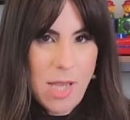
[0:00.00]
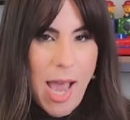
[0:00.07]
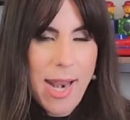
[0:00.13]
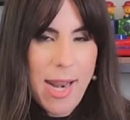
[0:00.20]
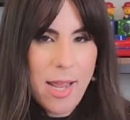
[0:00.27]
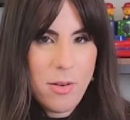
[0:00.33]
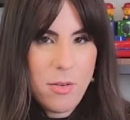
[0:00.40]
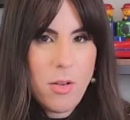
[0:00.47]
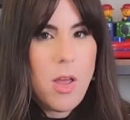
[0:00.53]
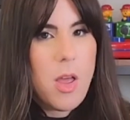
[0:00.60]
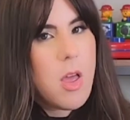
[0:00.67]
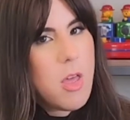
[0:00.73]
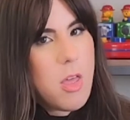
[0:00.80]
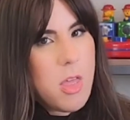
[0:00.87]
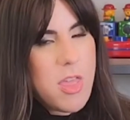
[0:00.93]
Got it.
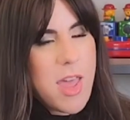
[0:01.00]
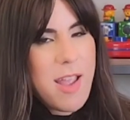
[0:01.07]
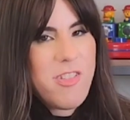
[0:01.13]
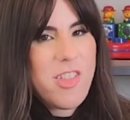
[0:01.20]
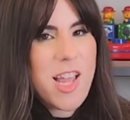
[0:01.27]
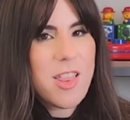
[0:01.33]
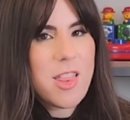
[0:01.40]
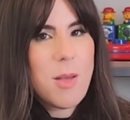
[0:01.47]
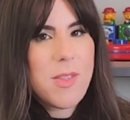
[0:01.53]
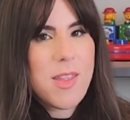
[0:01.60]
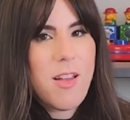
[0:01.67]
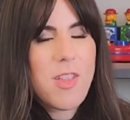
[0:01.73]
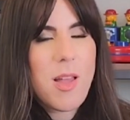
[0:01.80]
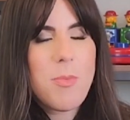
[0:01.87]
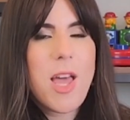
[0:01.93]
They've set
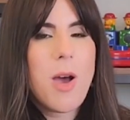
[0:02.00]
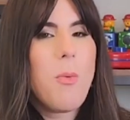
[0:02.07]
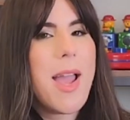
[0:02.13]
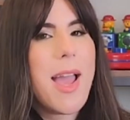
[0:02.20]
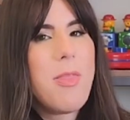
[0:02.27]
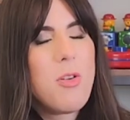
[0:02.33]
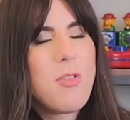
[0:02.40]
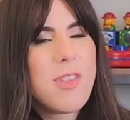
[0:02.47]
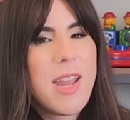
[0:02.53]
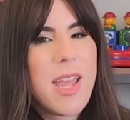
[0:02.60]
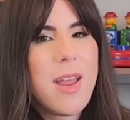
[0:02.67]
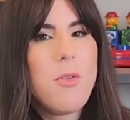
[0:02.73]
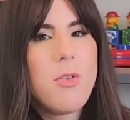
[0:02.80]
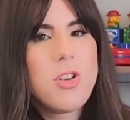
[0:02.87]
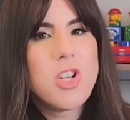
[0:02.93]
themselves up that way, and there's
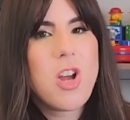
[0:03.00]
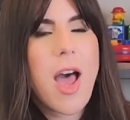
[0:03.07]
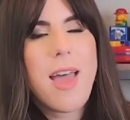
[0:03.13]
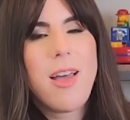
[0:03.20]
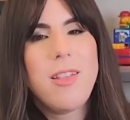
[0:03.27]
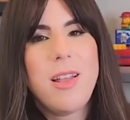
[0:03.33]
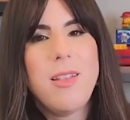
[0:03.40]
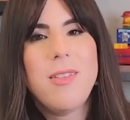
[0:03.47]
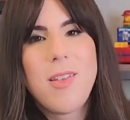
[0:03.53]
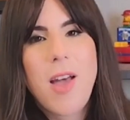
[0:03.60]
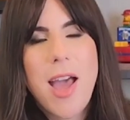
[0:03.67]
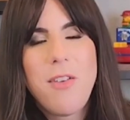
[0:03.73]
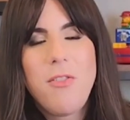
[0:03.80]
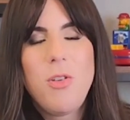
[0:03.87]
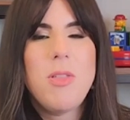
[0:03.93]
an inner child
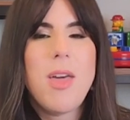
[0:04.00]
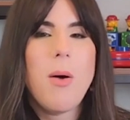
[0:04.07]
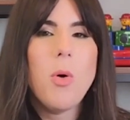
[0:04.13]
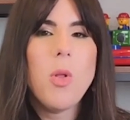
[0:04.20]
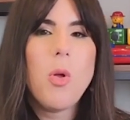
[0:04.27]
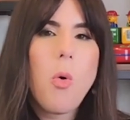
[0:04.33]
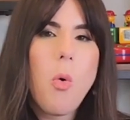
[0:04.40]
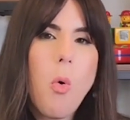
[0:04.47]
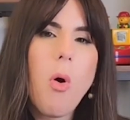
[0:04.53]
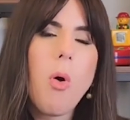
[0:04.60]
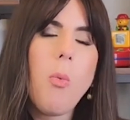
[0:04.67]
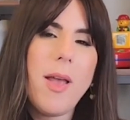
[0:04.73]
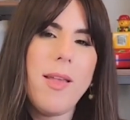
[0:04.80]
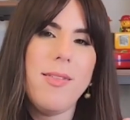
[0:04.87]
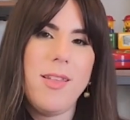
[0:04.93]
inside of you that will
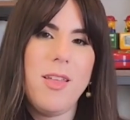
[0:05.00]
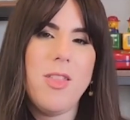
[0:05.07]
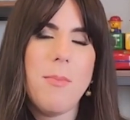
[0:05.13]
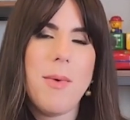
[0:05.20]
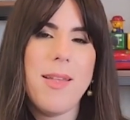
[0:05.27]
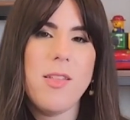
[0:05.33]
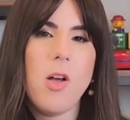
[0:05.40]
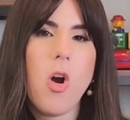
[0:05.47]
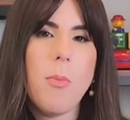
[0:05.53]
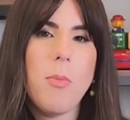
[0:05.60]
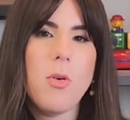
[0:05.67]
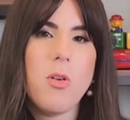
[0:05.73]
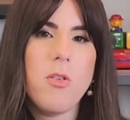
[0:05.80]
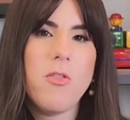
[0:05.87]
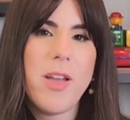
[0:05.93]
always see them as the
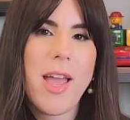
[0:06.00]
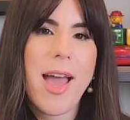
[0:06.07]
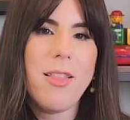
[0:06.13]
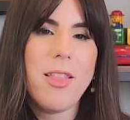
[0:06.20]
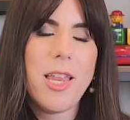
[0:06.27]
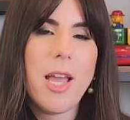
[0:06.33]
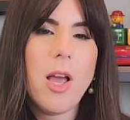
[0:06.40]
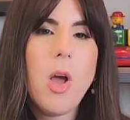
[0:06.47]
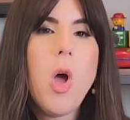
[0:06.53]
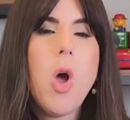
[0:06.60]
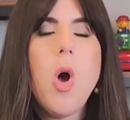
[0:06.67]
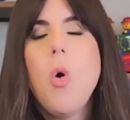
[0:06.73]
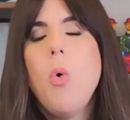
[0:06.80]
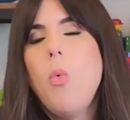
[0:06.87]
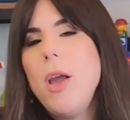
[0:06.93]
arbiter of reality.
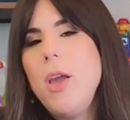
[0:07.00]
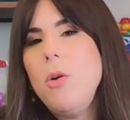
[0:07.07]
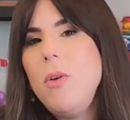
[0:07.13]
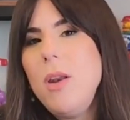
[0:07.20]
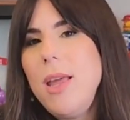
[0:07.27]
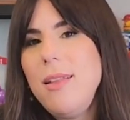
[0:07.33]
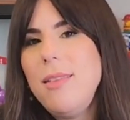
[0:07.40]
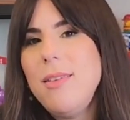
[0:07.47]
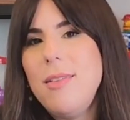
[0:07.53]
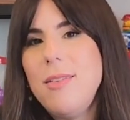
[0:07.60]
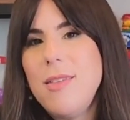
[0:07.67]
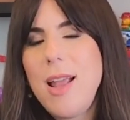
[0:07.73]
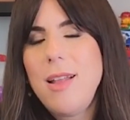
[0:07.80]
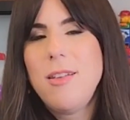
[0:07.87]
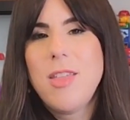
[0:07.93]
What you need to
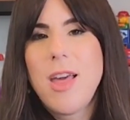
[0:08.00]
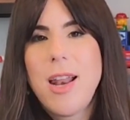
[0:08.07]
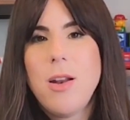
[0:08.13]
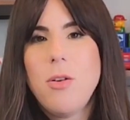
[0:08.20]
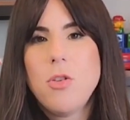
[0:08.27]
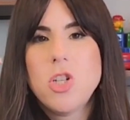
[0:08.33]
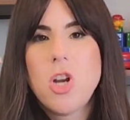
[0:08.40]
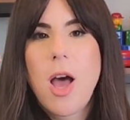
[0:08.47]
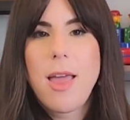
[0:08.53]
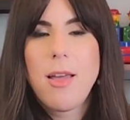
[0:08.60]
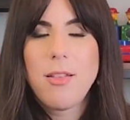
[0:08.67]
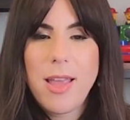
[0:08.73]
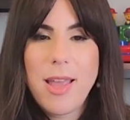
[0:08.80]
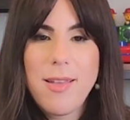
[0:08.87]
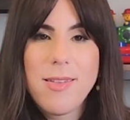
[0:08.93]
say to that inner
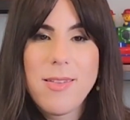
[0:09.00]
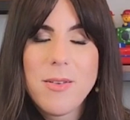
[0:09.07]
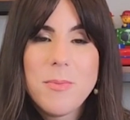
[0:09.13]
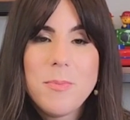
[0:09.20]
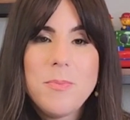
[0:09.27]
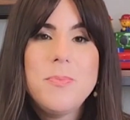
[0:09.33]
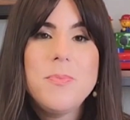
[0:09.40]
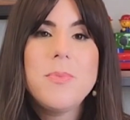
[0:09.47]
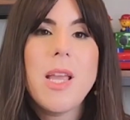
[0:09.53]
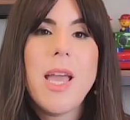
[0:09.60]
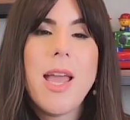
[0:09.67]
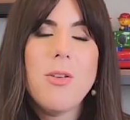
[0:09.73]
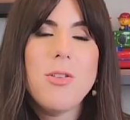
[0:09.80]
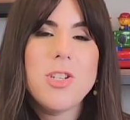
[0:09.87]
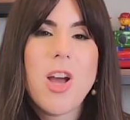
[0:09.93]
child is,
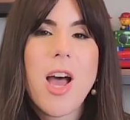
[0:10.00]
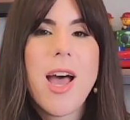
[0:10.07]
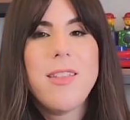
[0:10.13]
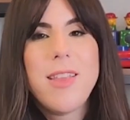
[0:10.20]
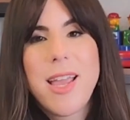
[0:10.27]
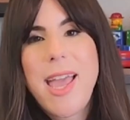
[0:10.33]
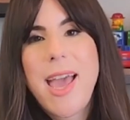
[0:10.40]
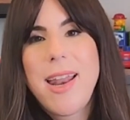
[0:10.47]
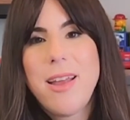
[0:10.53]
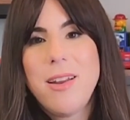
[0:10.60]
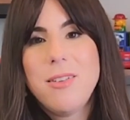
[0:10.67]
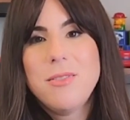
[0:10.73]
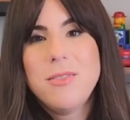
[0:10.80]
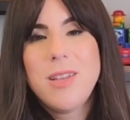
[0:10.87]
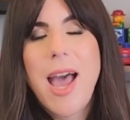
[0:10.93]
inner child, I get
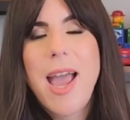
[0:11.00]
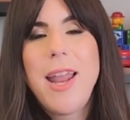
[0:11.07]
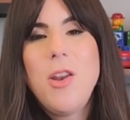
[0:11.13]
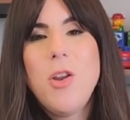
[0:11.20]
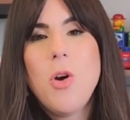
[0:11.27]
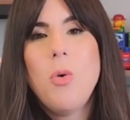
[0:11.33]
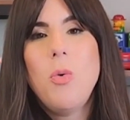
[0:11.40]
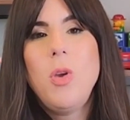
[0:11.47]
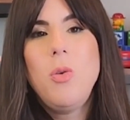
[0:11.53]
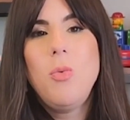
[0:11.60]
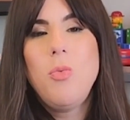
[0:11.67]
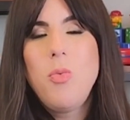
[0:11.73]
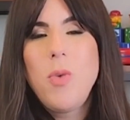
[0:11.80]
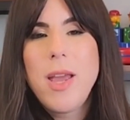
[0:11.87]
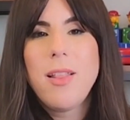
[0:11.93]
it. I know
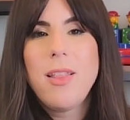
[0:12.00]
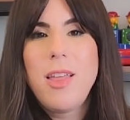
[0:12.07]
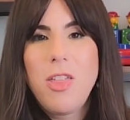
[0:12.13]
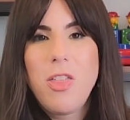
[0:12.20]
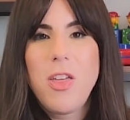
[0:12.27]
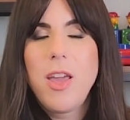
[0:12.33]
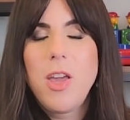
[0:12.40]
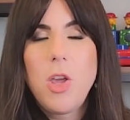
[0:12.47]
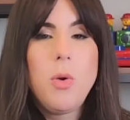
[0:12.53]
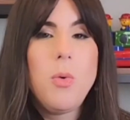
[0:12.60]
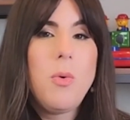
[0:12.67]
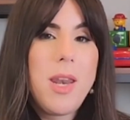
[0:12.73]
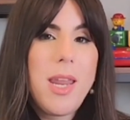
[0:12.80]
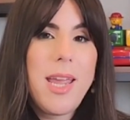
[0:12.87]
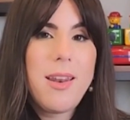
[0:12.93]
you really think
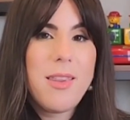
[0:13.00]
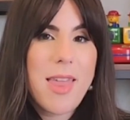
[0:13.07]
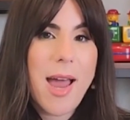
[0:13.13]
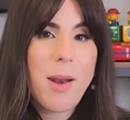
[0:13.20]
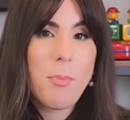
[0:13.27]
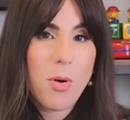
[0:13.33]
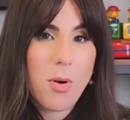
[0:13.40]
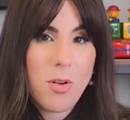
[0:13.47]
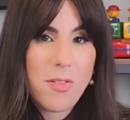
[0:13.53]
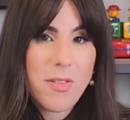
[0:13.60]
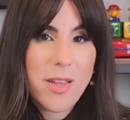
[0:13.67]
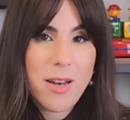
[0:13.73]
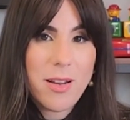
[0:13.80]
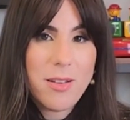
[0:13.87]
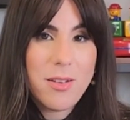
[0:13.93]
you need that
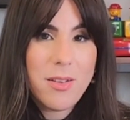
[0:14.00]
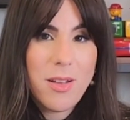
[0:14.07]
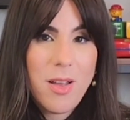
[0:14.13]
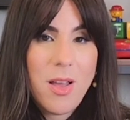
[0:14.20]
person